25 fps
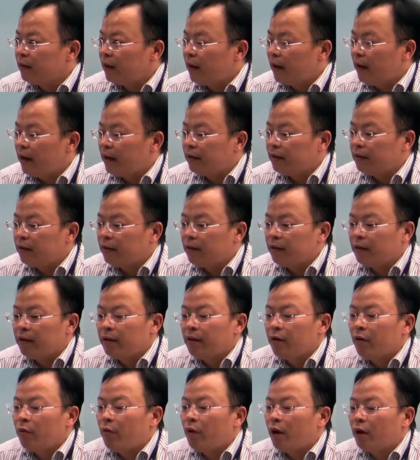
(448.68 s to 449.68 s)
and
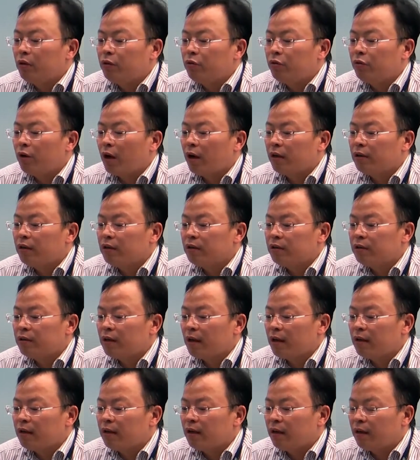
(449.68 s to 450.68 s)
want to
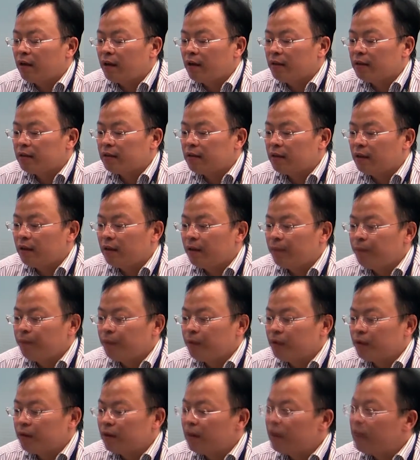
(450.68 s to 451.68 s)
understand his
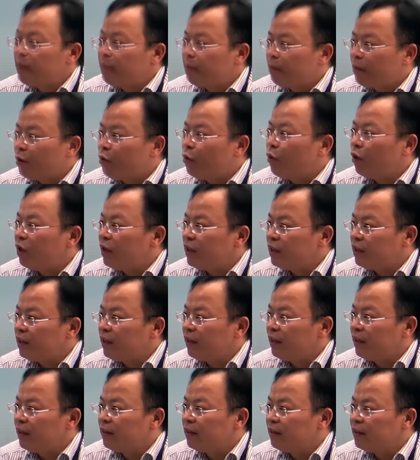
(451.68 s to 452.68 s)
sleep
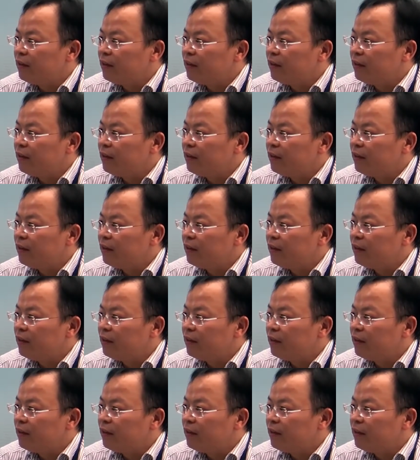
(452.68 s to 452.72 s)
quality.